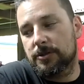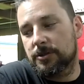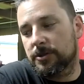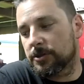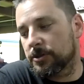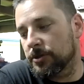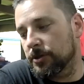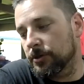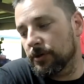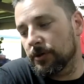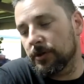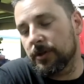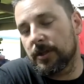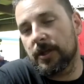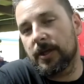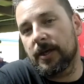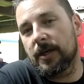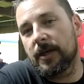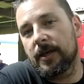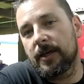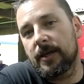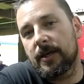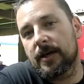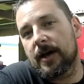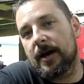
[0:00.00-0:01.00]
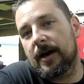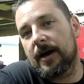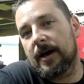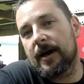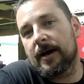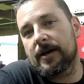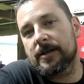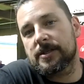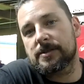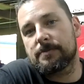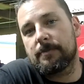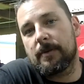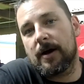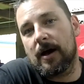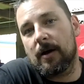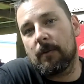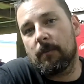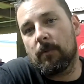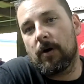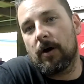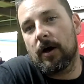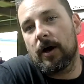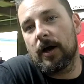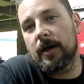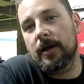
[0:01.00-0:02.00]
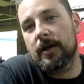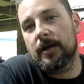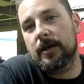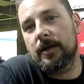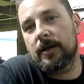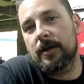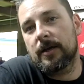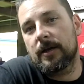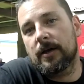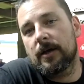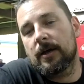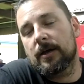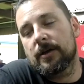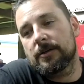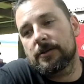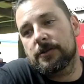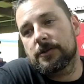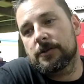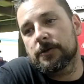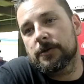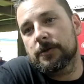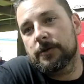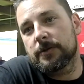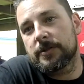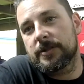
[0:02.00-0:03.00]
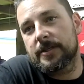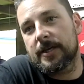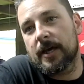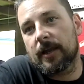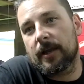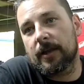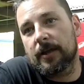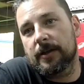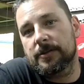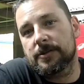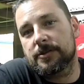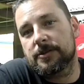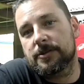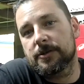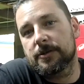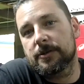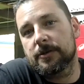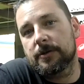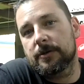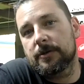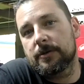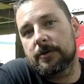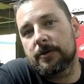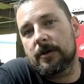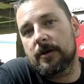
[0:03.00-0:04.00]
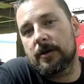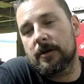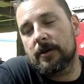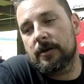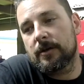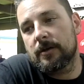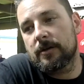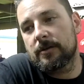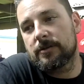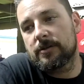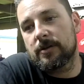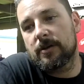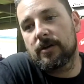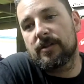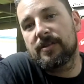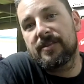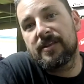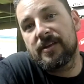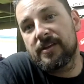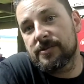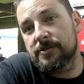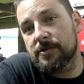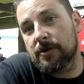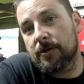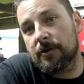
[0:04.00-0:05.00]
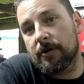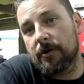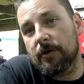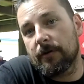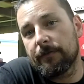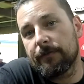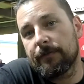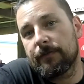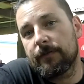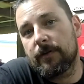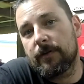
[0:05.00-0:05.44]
to the Smartwire to tell it to turn things on and off.